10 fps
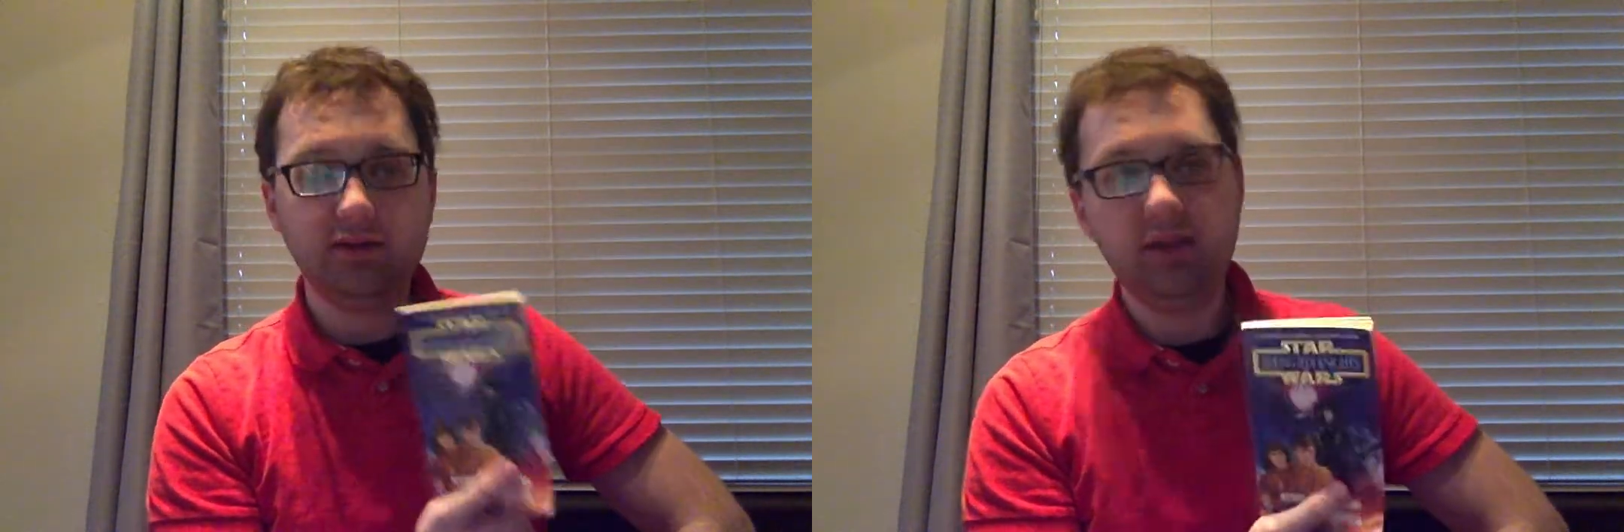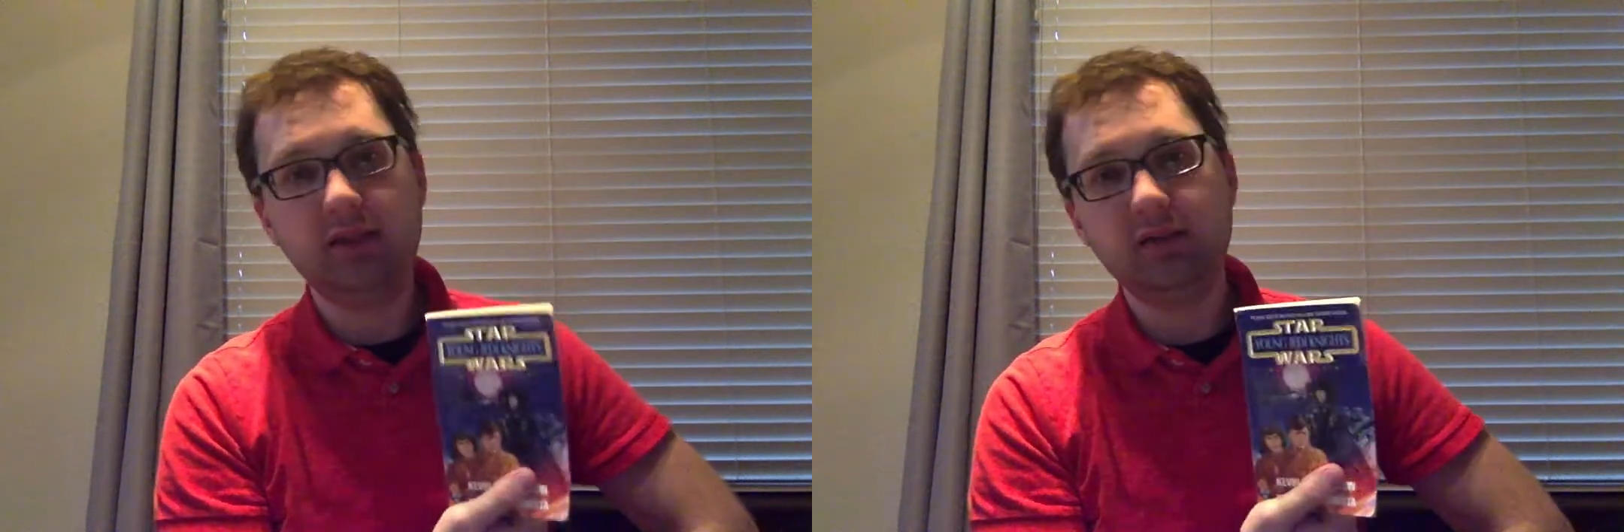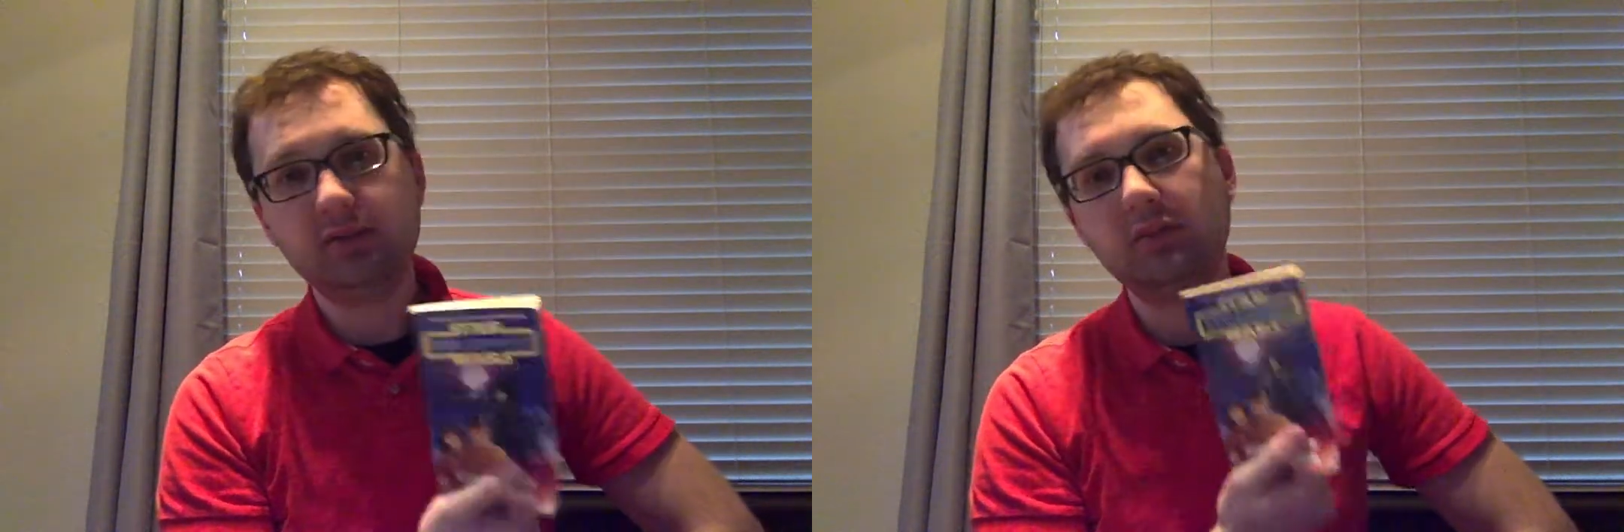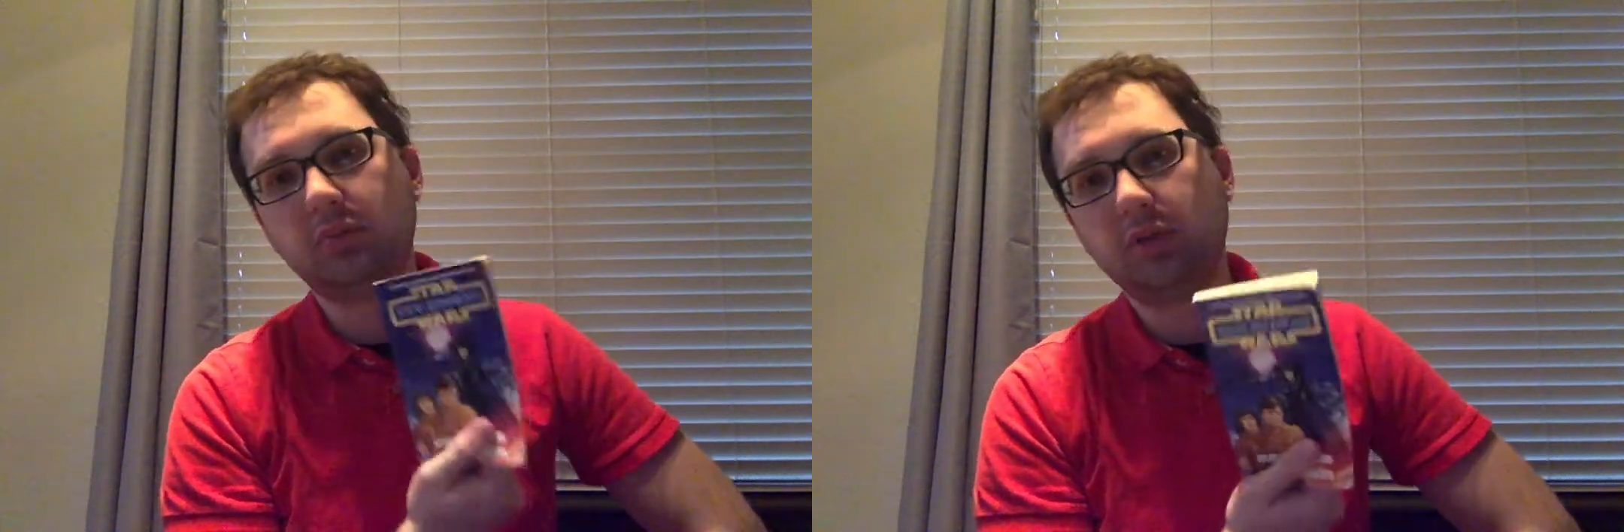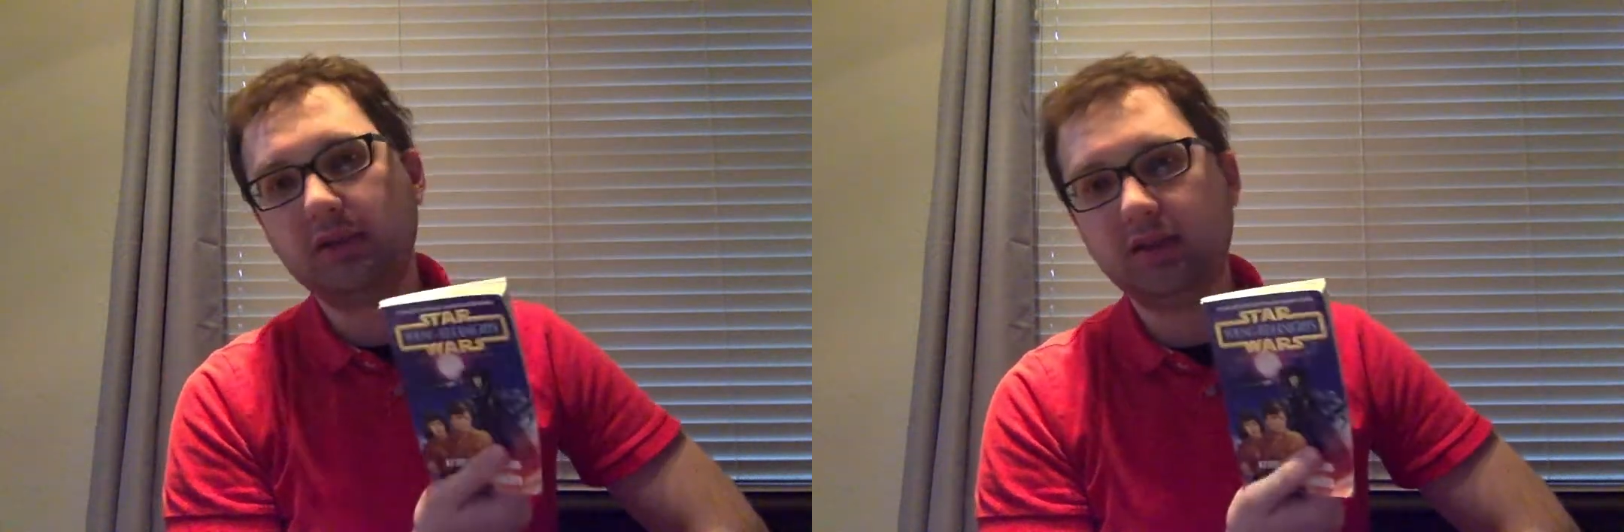teens
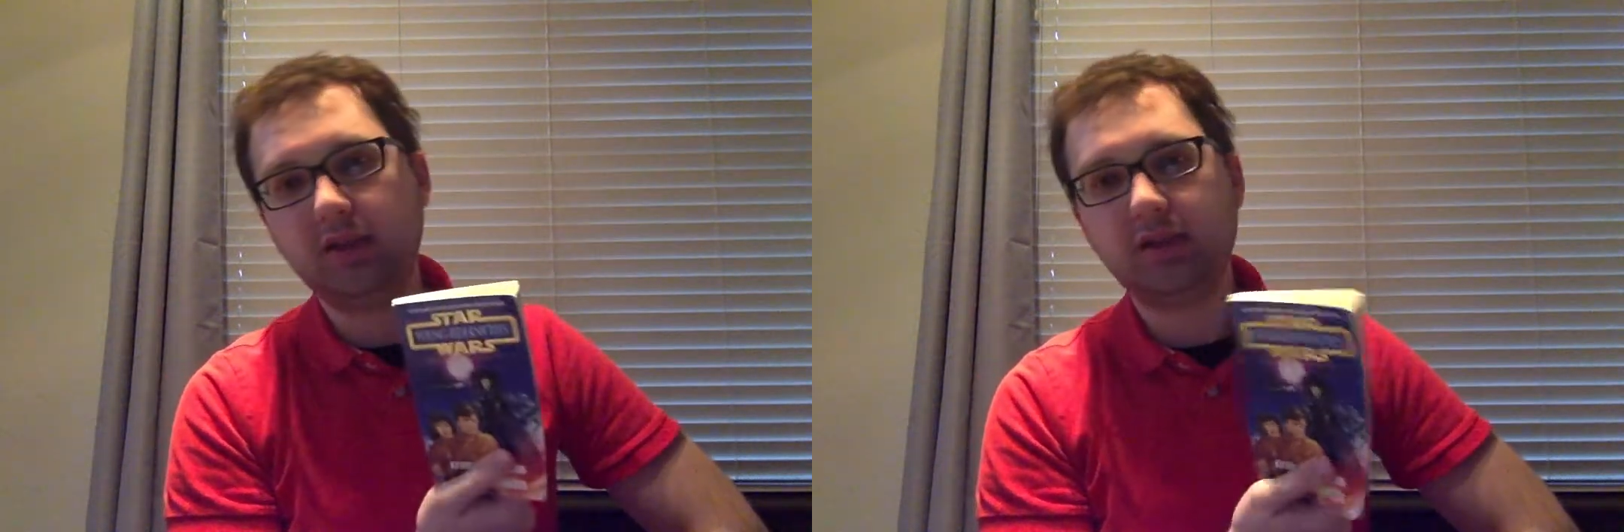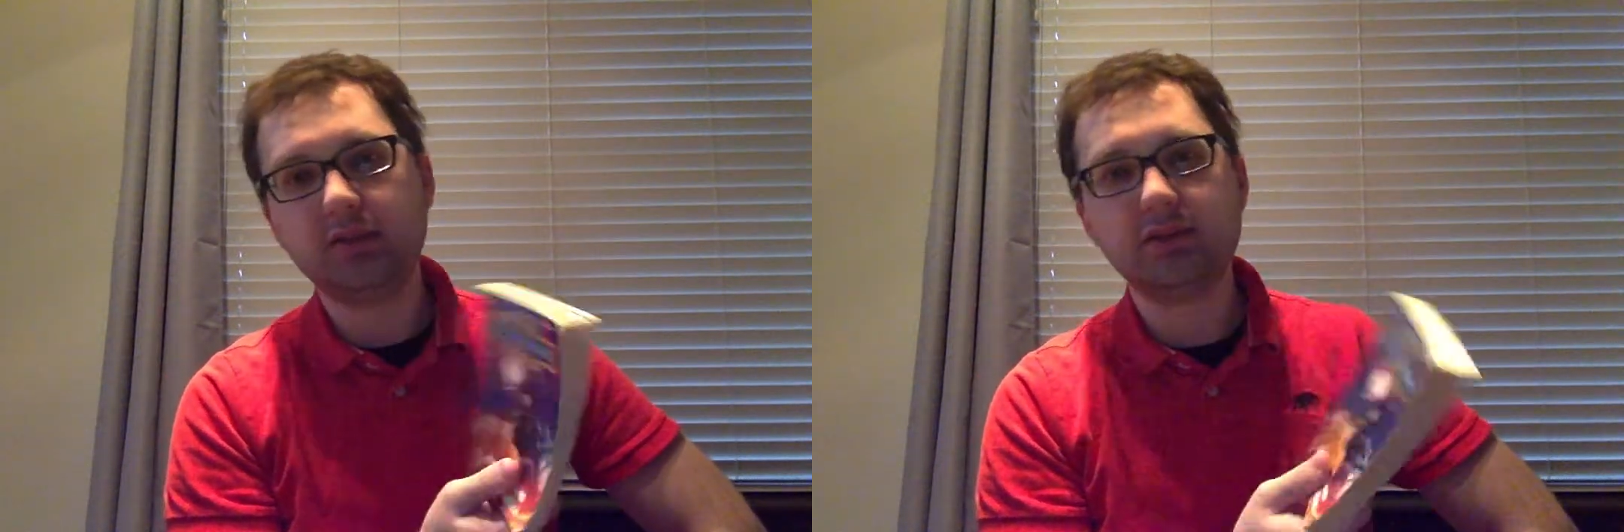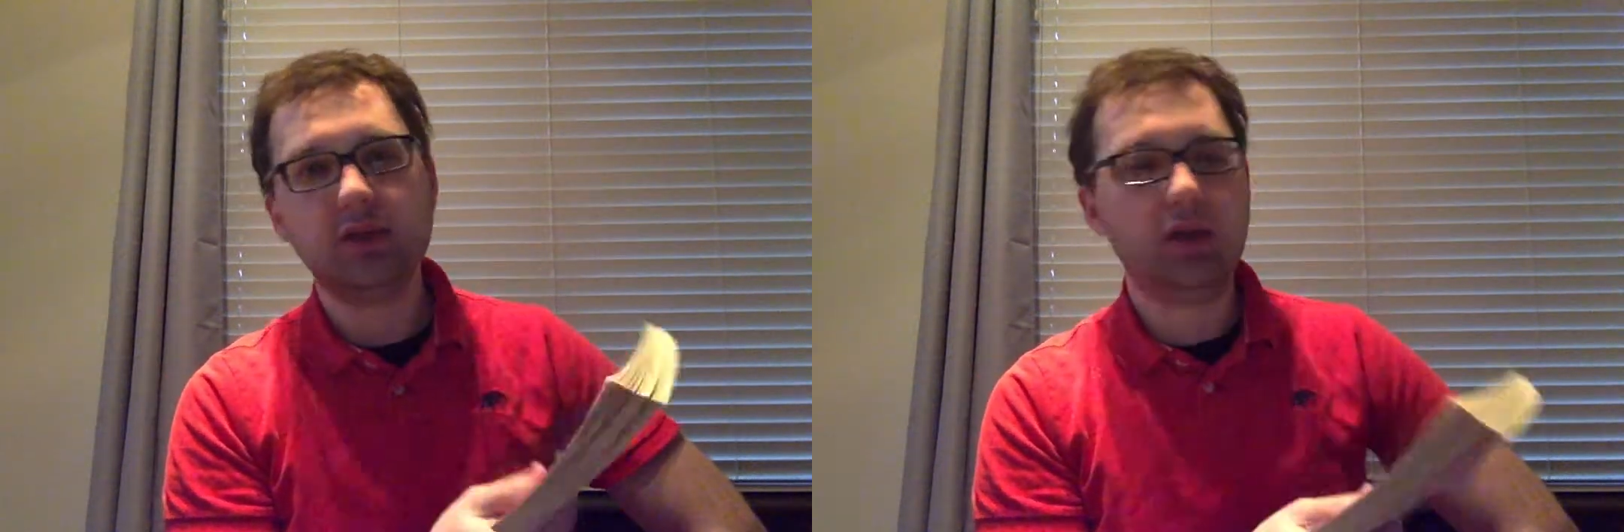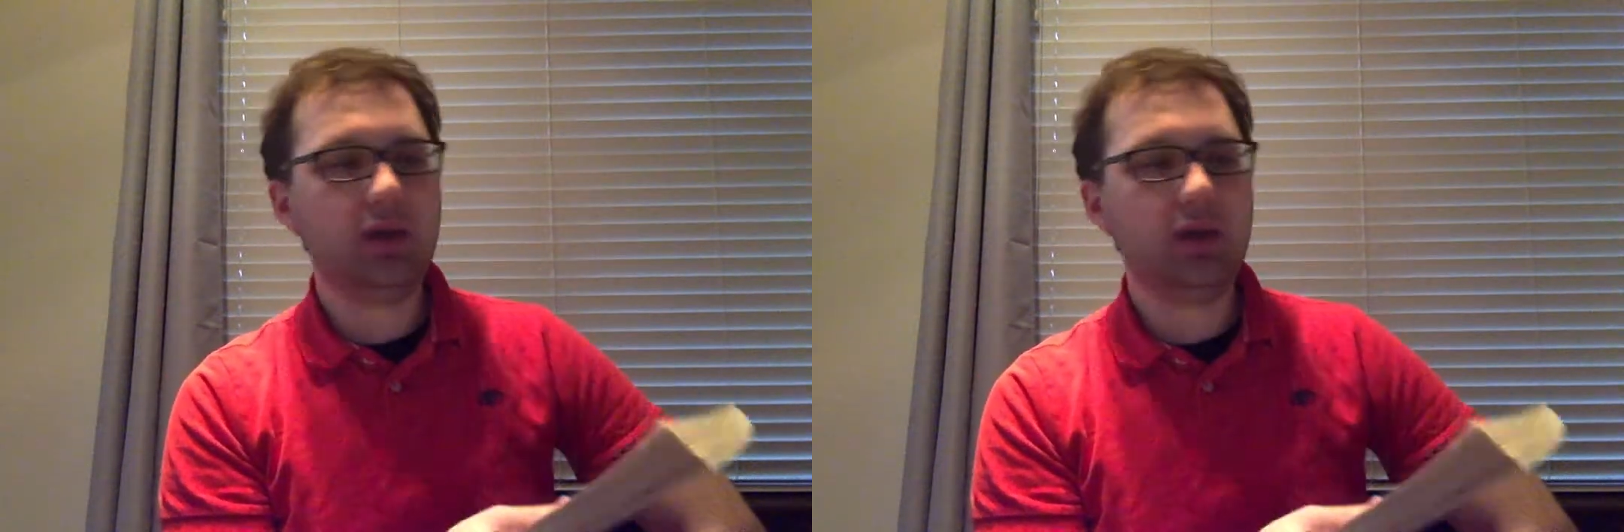and preteens.